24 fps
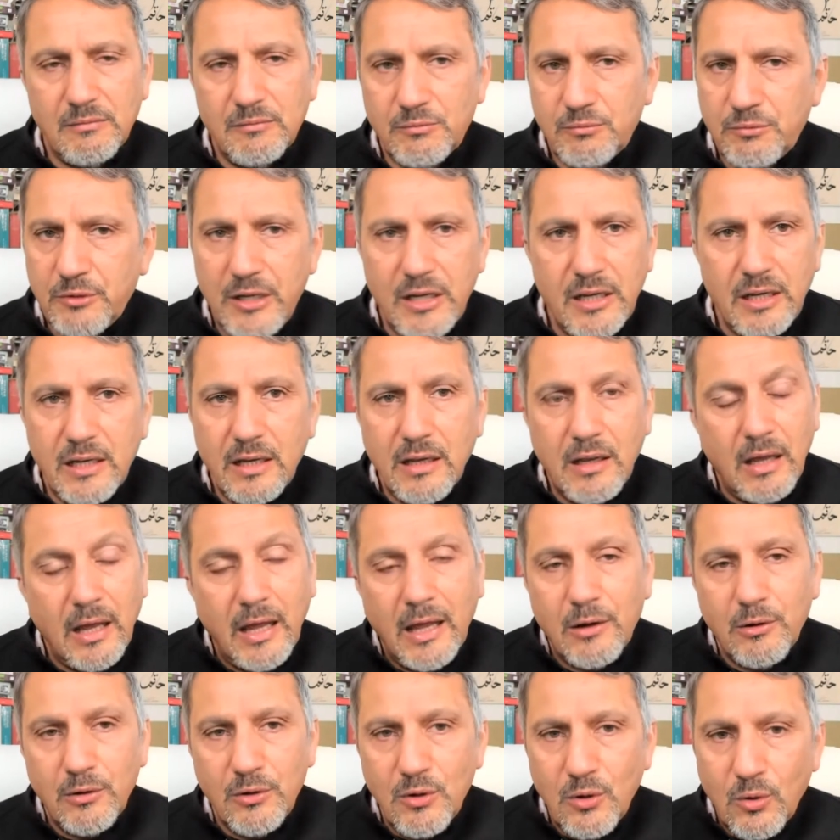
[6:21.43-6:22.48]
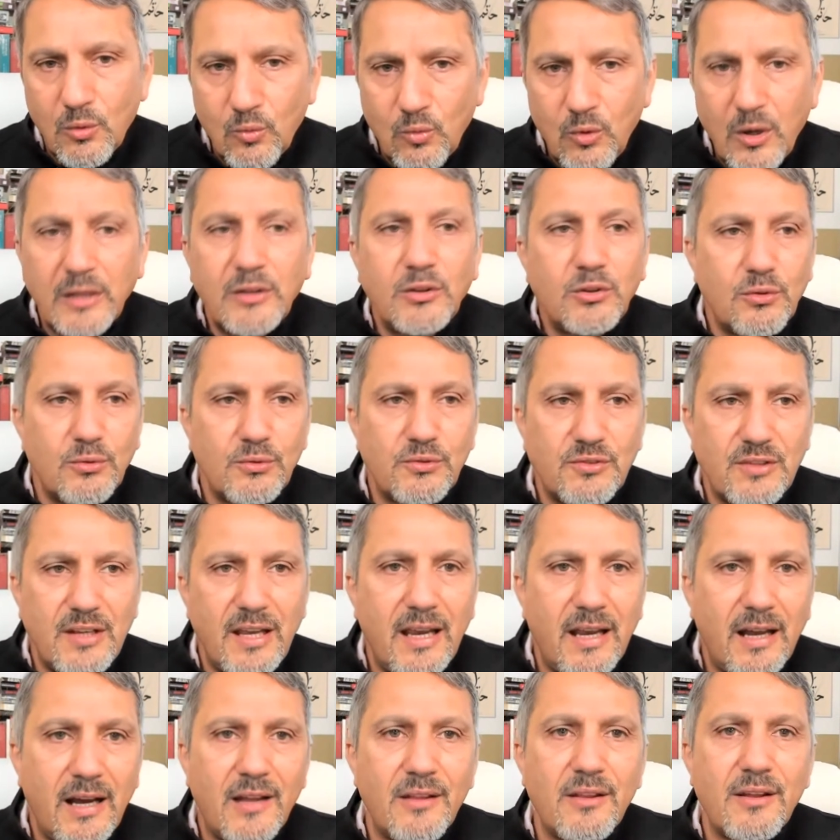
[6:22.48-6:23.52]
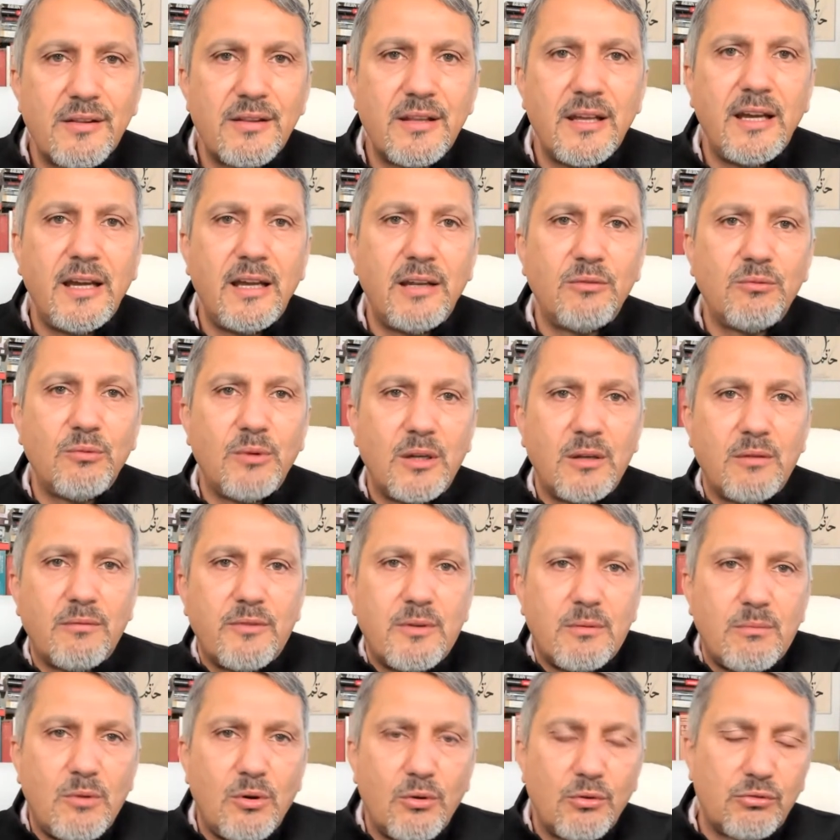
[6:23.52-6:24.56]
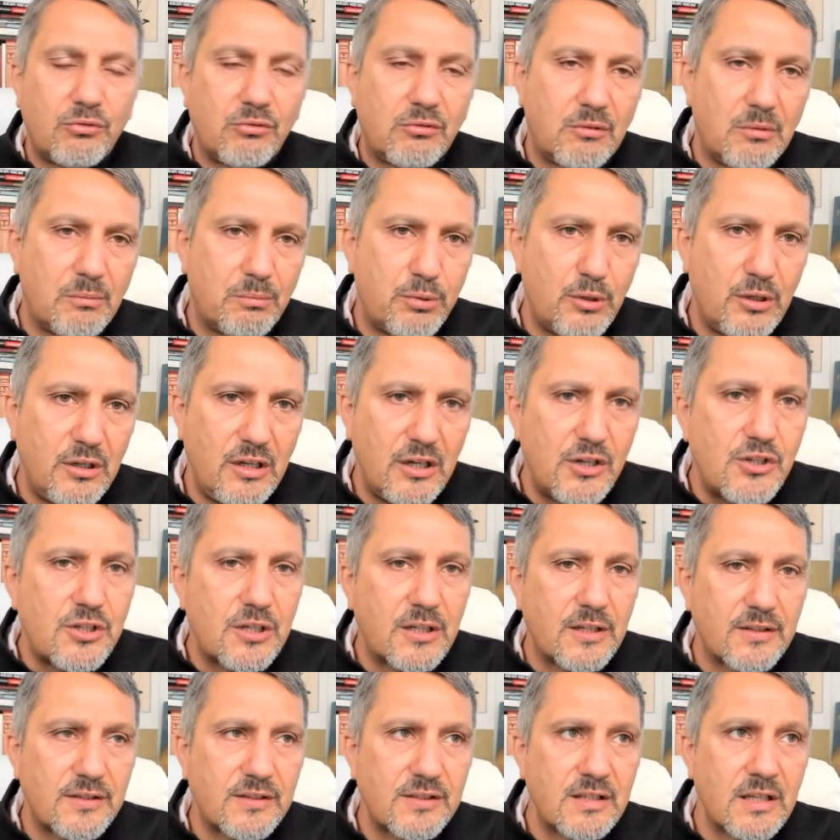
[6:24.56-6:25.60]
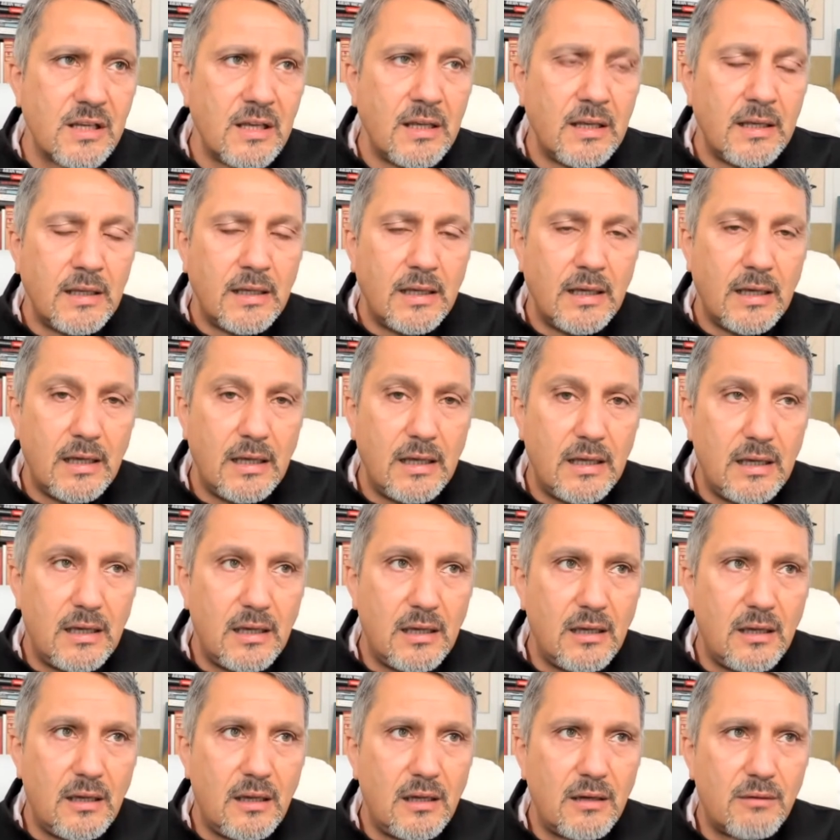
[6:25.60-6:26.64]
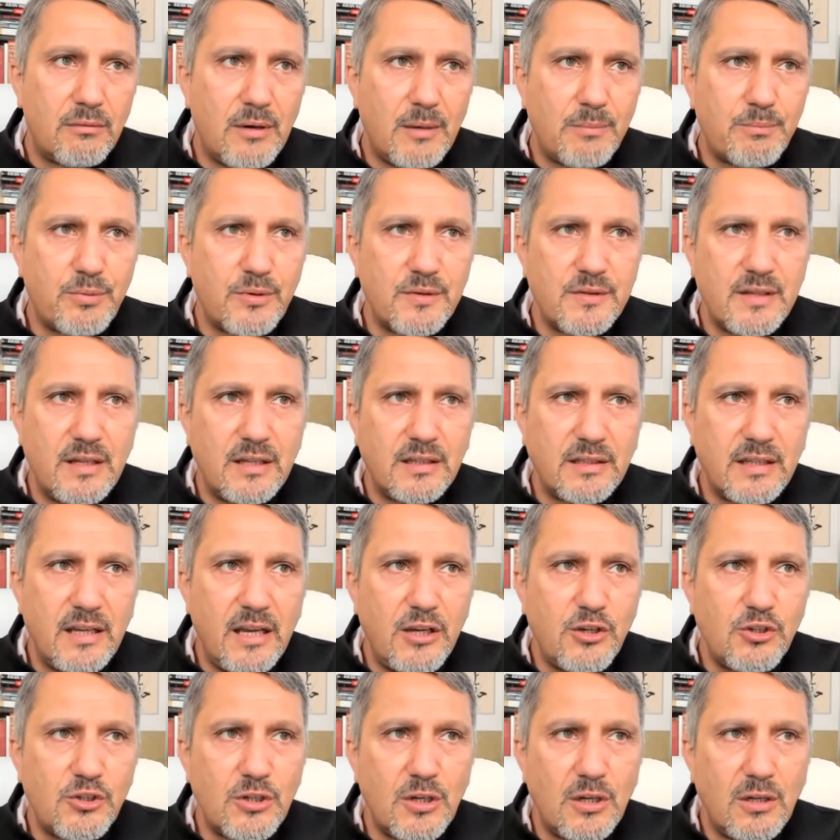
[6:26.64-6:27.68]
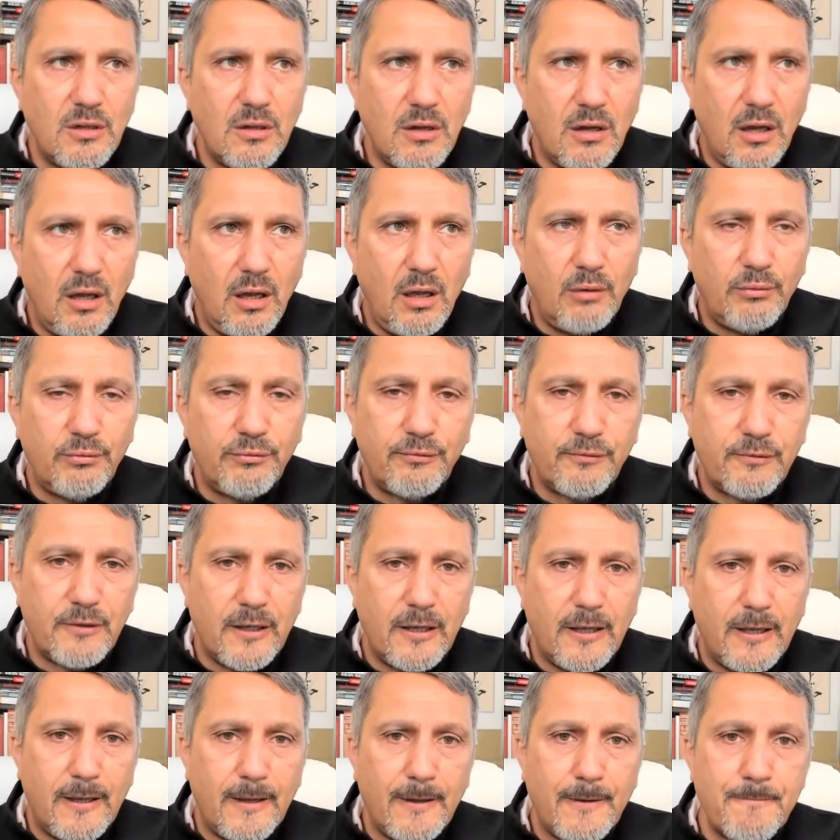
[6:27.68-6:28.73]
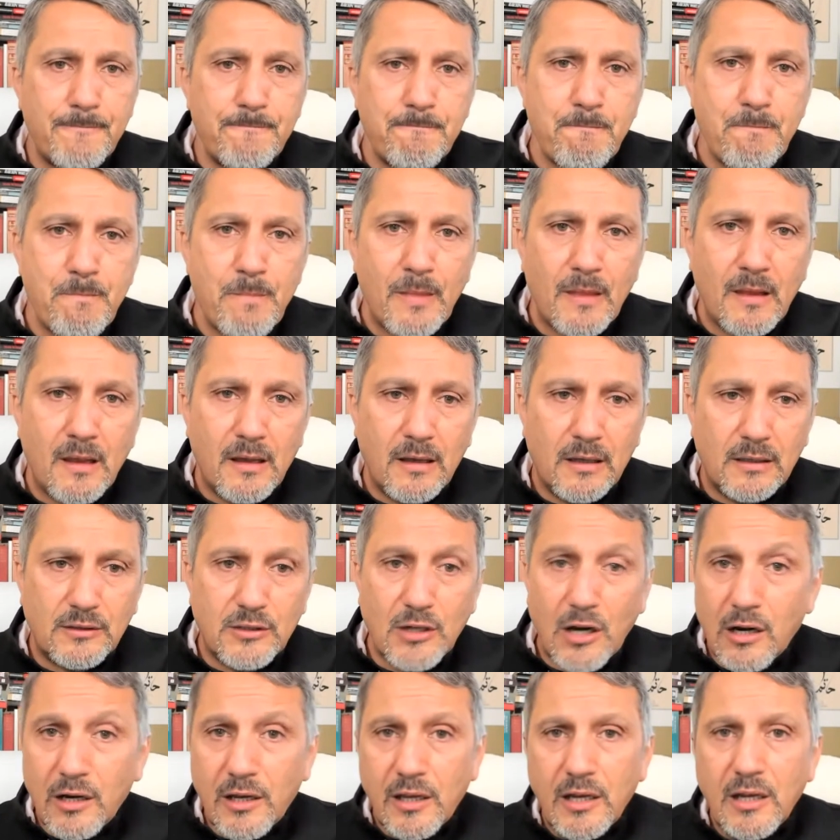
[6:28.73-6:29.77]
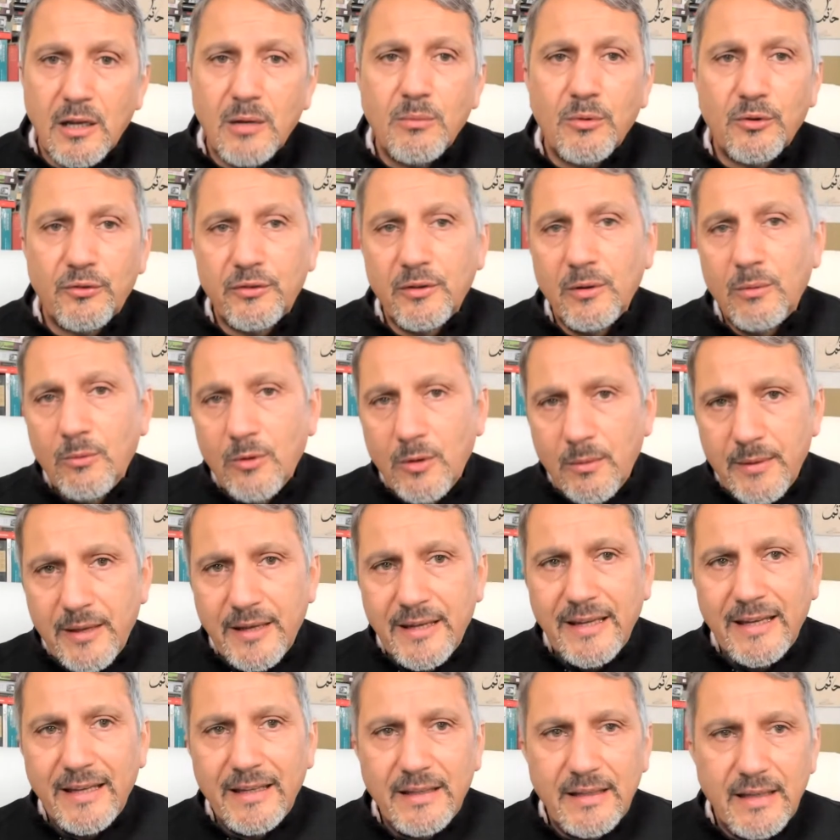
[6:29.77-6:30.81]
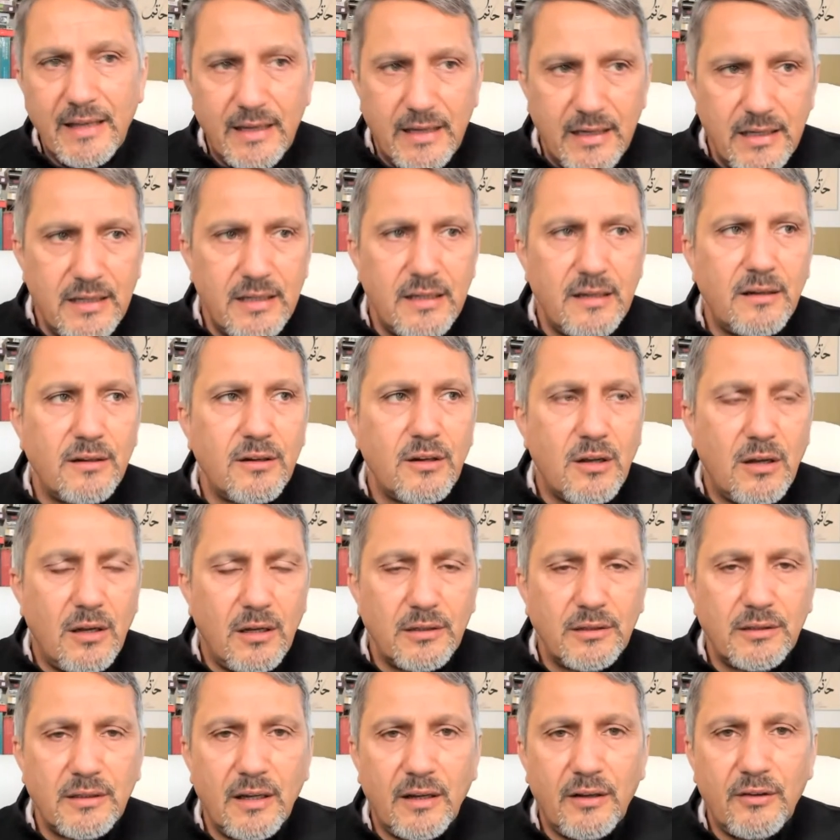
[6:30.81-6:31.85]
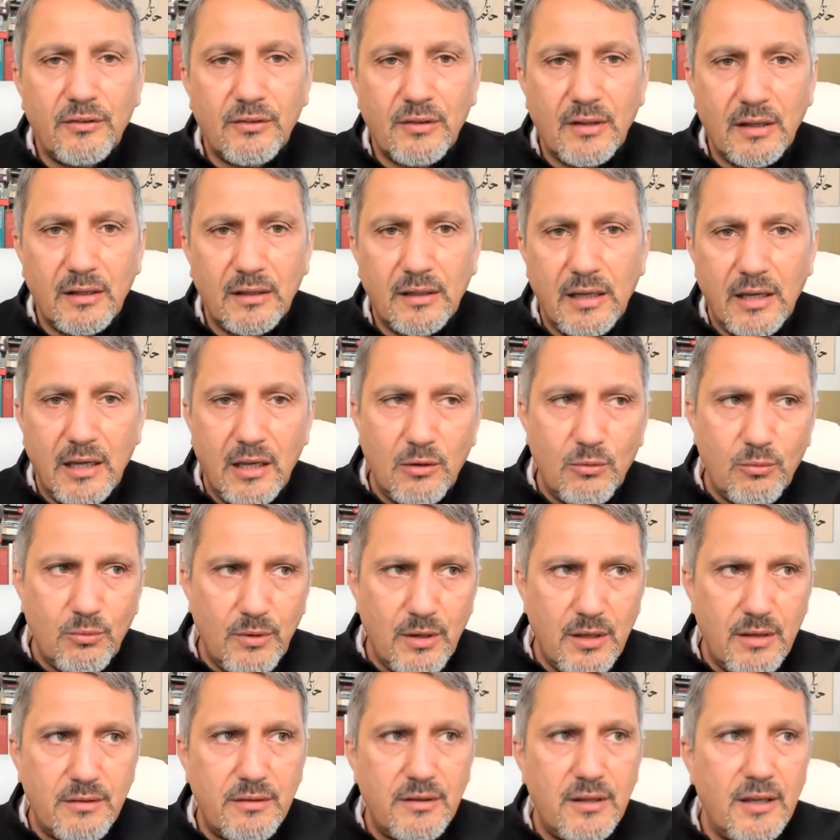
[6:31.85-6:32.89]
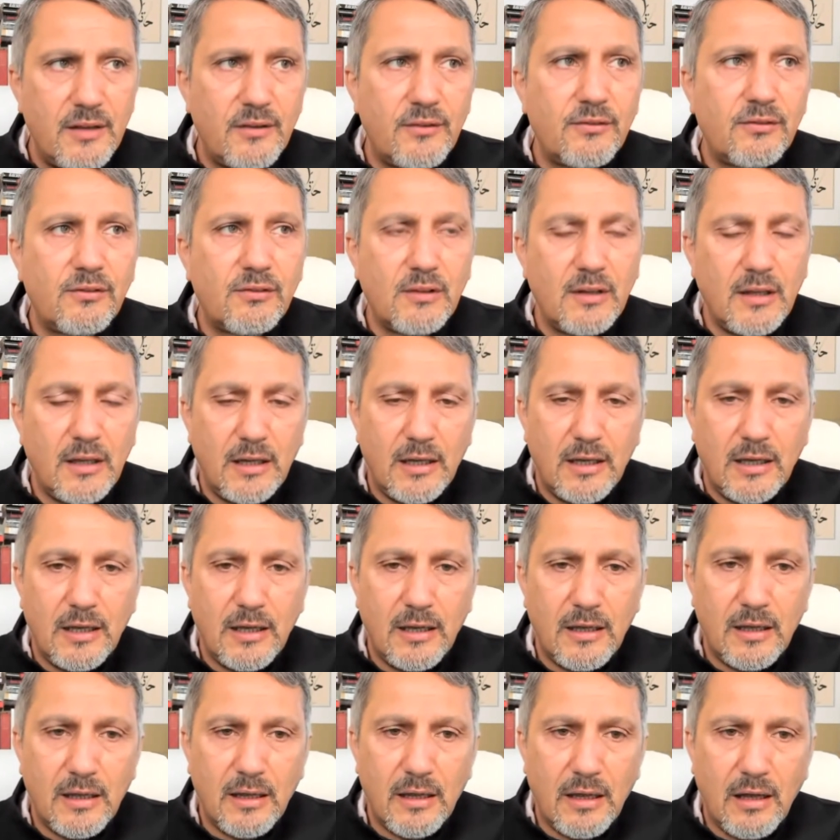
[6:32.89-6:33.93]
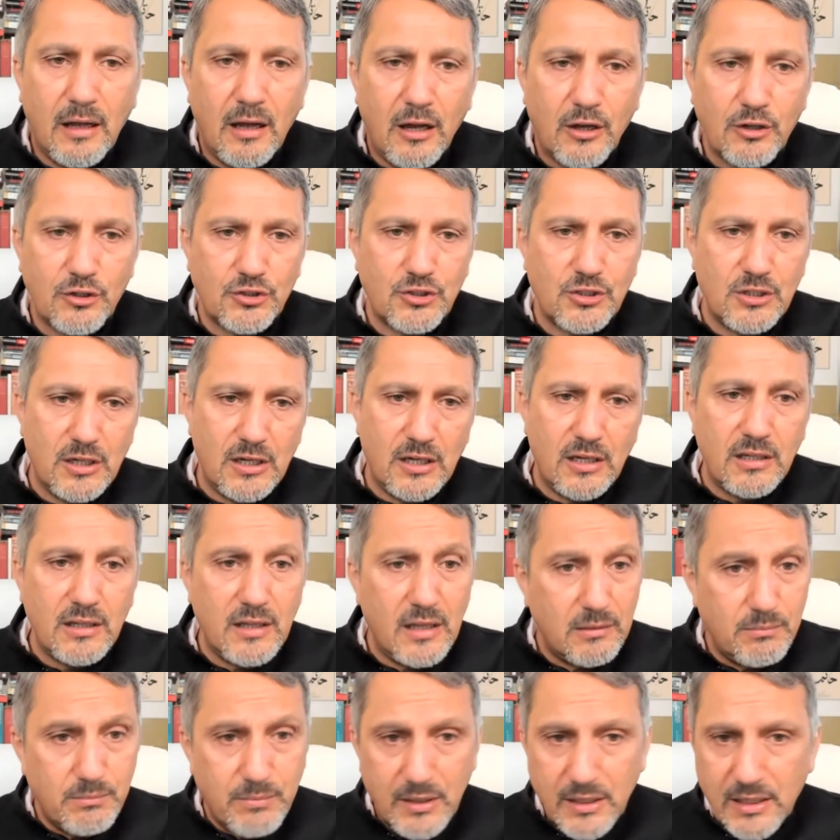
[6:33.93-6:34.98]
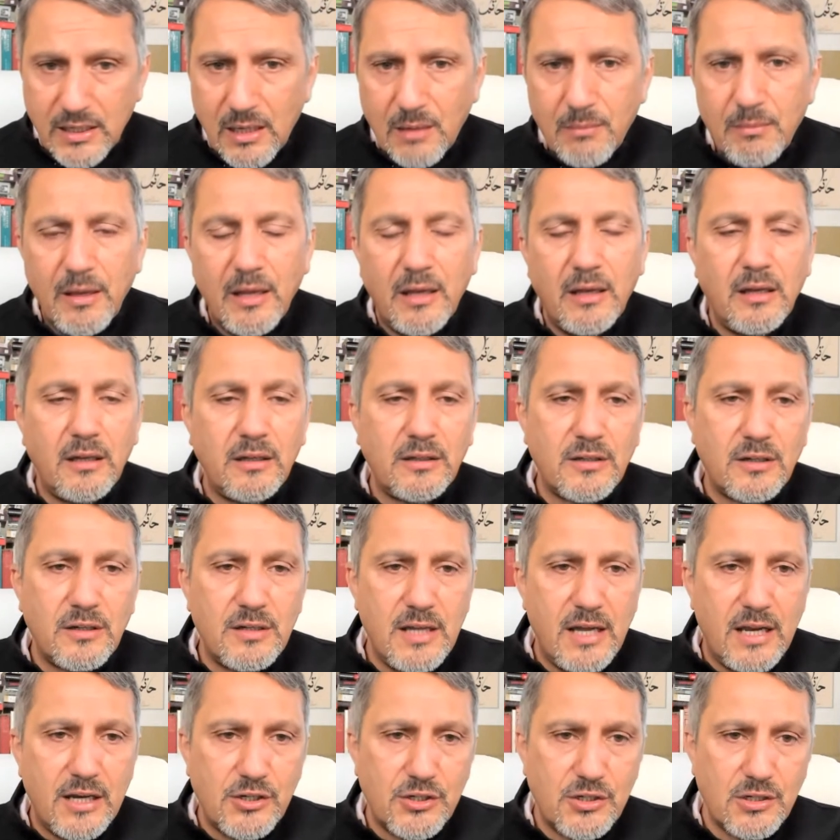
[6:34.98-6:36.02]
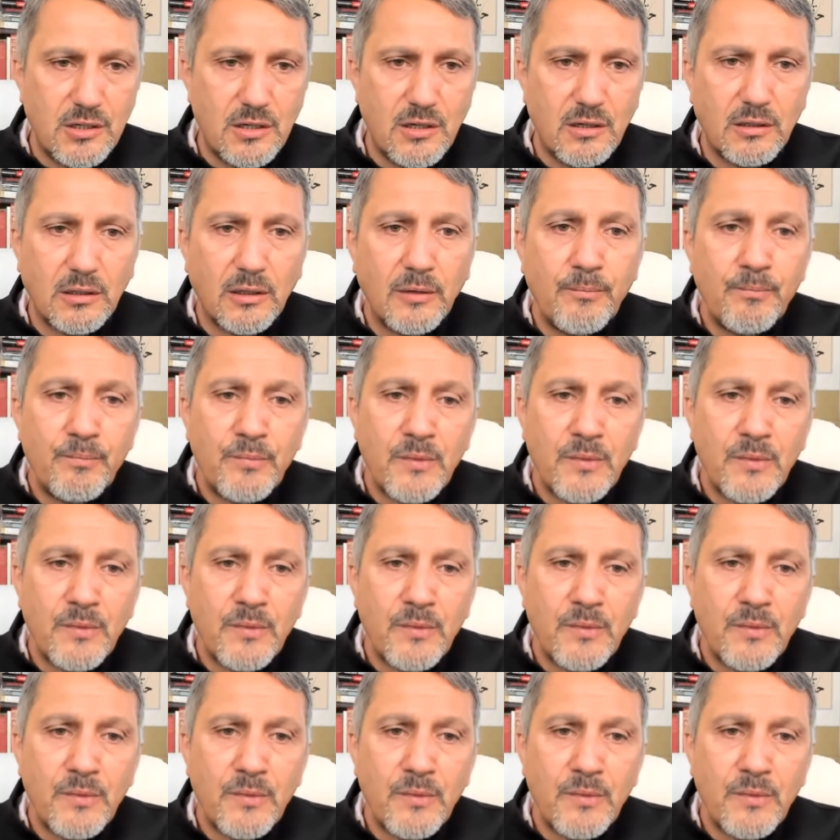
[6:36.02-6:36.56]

really, I don't know what to say other than one of the most pernicious representation of targeting Muslim women in the Indian context, again with this auctioning that became an international